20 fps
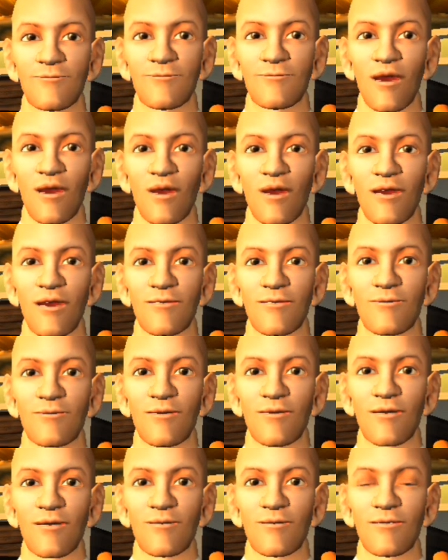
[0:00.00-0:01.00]
Can that
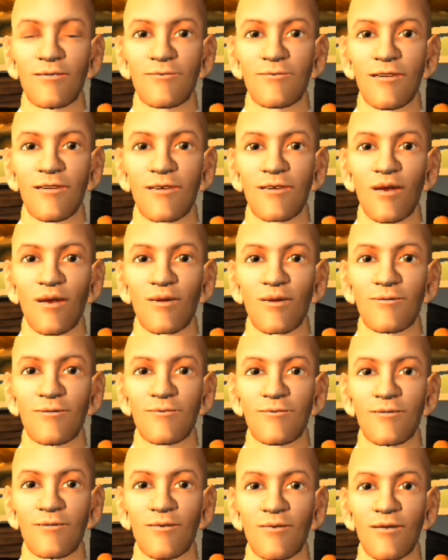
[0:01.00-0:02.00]
sort of response be
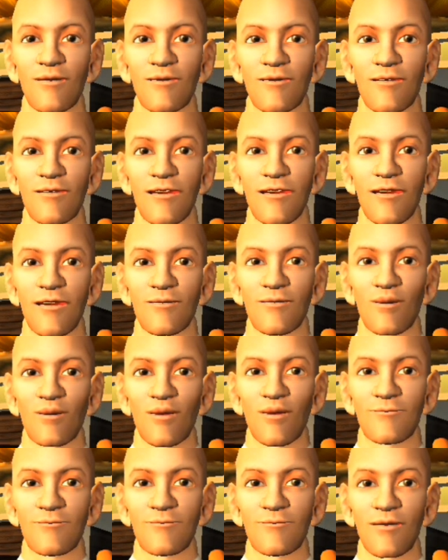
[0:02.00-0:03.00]
justified in light of what
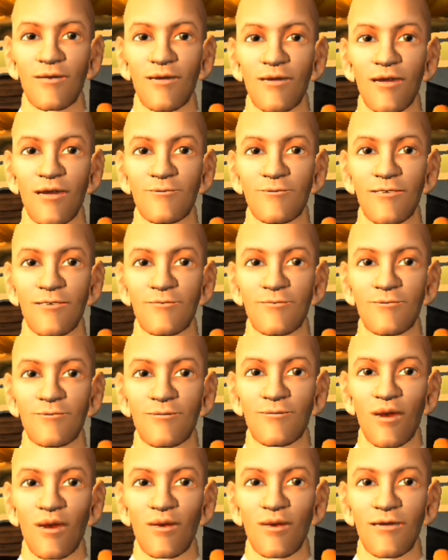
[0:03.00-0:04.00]
you've been saying, or is there a
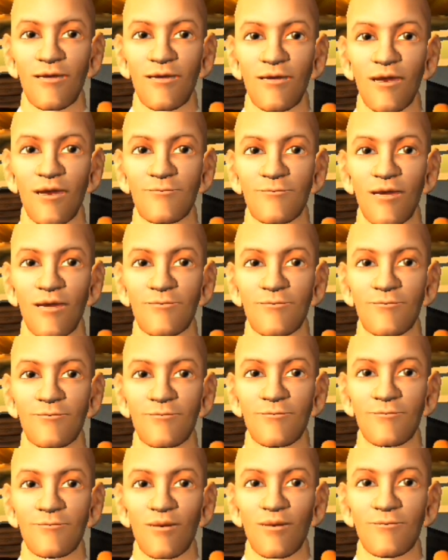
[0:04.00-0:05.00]
better way to
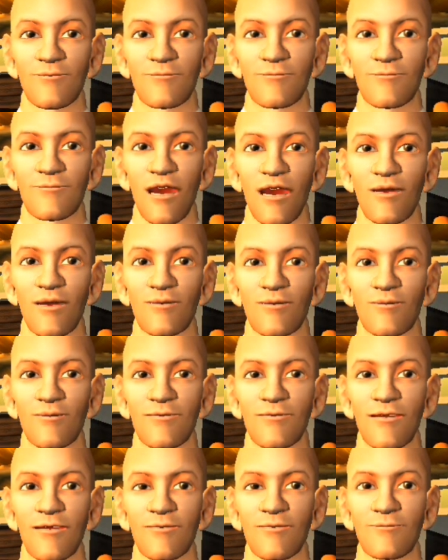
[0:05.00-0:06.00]
respond? Yeah,
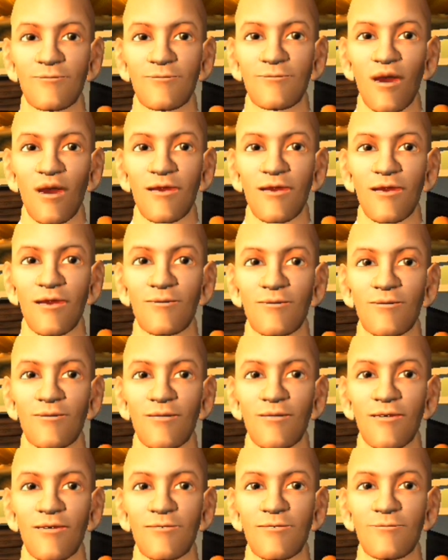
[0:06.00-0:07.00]
that's pretty heavy.
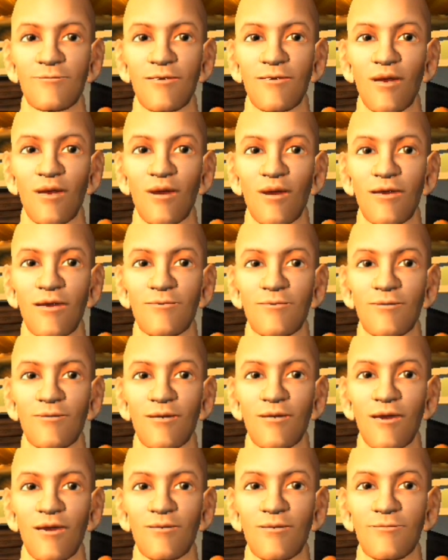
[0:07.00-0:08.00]
I mean, I
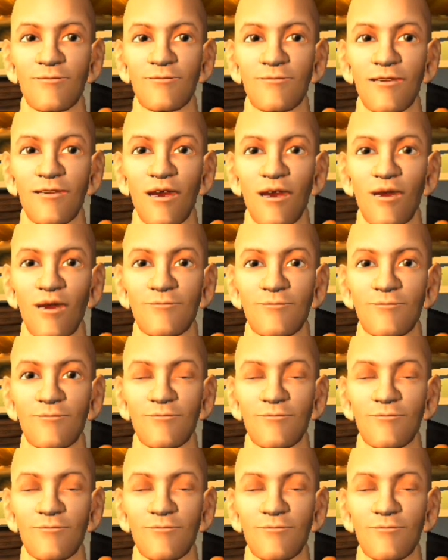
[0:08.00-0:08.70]
see that happening.